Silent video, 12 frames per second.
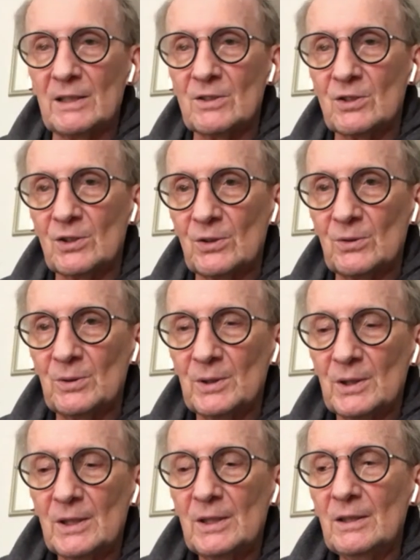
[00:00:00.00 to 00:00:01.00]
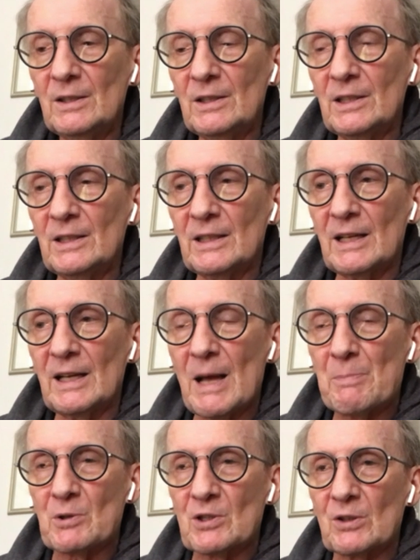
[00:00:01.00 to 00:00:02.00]
into the
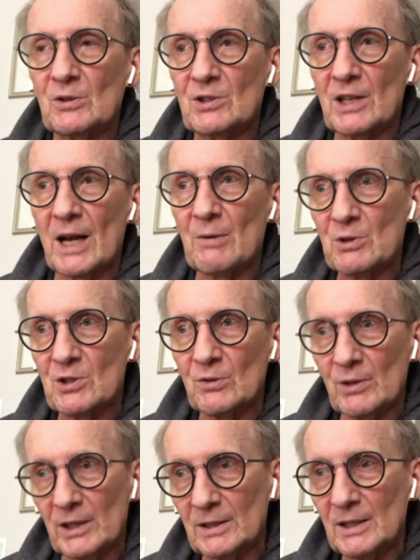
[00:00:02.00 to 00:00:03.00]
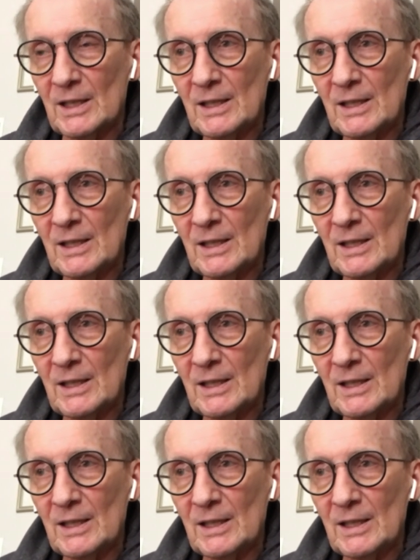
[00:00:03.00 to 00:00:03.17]
episodes that I was doing,